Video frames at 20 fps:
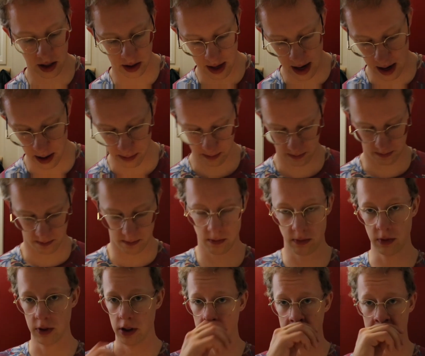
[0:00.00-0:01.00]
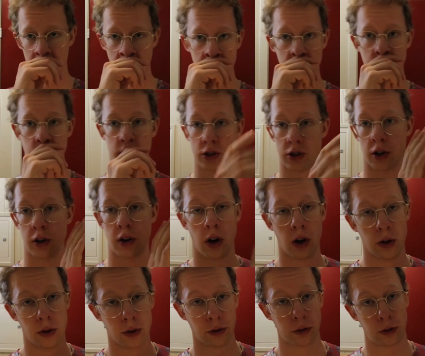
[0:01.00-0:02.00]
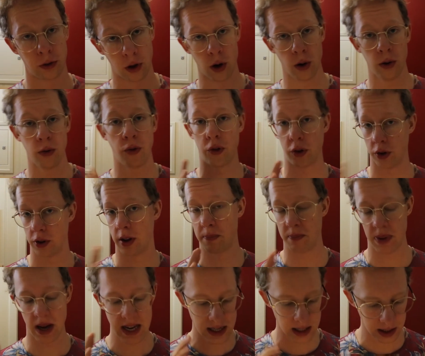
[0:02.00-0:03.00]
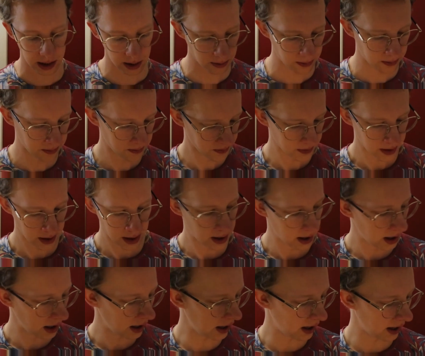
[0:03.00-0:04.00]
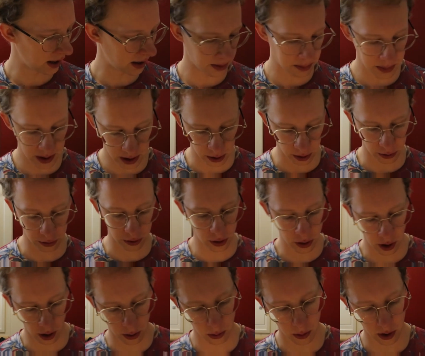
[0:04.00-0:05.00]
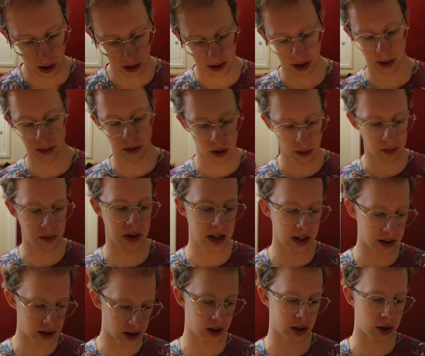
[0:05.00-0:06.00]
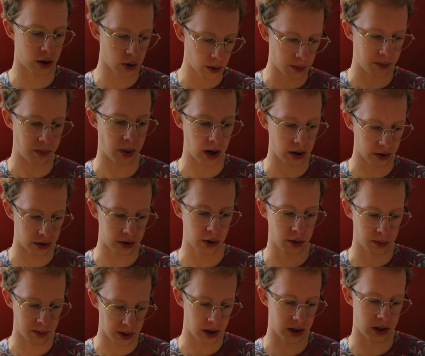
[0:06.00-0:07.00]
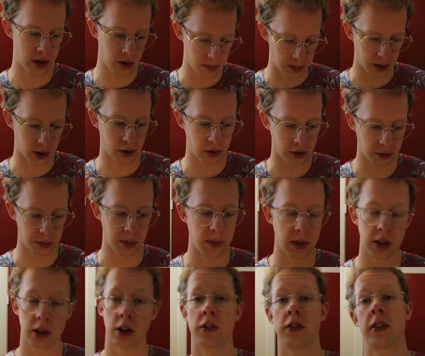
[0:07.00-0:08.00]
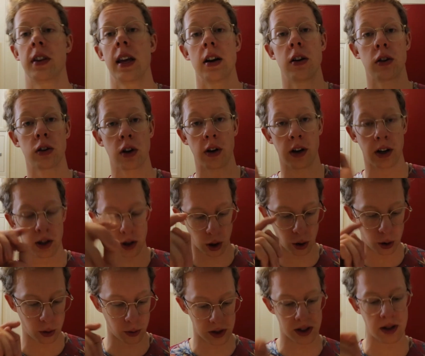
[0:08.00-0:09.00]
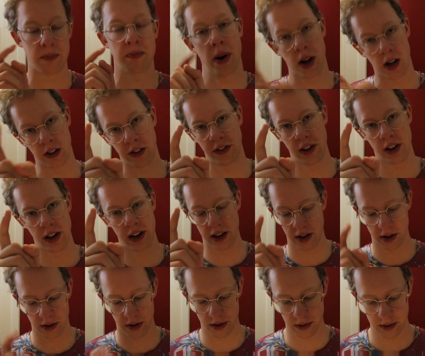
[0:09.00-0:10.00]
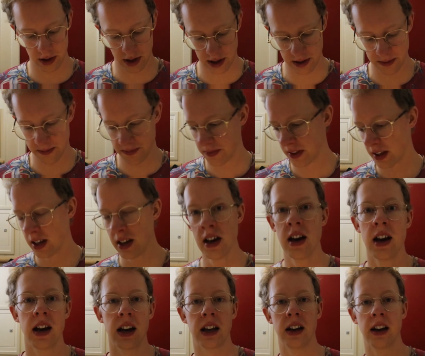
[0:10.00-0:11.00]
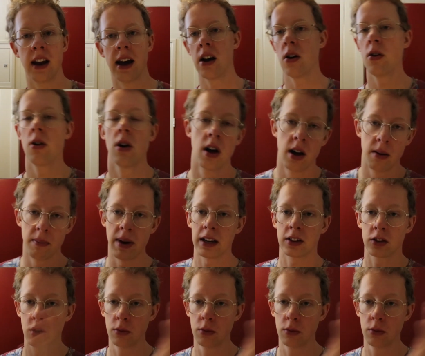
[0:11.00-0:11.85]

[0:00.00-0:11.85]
the temperature on the stove for the bacon, because you don't want them to be super duper crispy, because they're gonna cook with the pasta later, okay? And now, back to